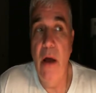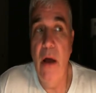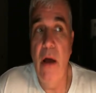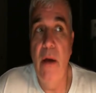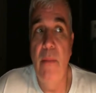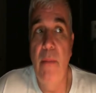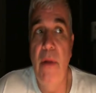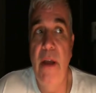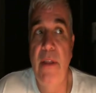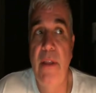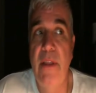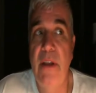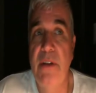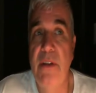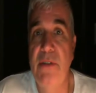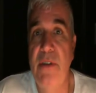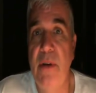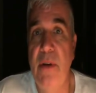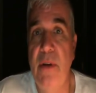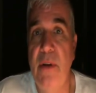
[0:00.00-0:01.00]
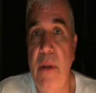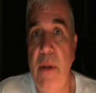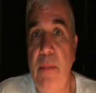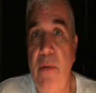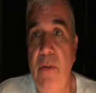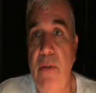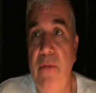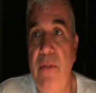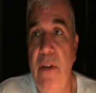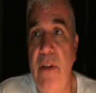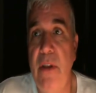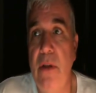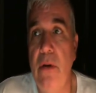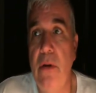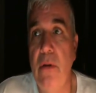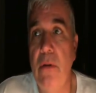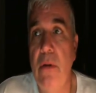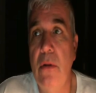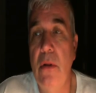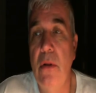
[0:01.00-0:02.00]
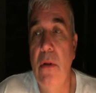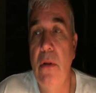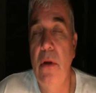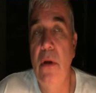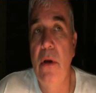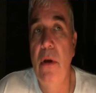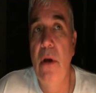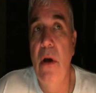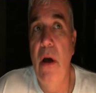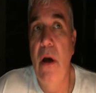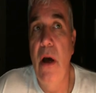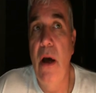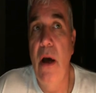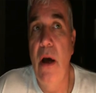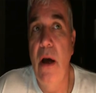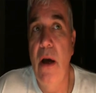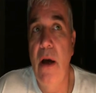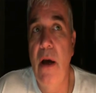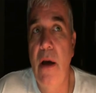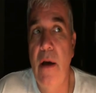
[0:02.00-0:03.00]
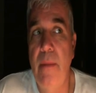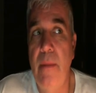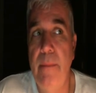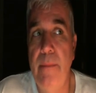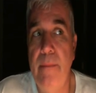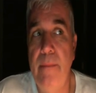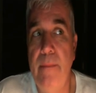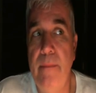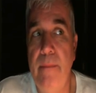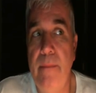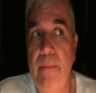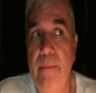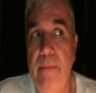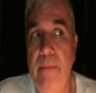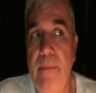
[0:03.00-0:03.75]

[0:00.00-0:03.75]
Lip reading: I think some people feel, some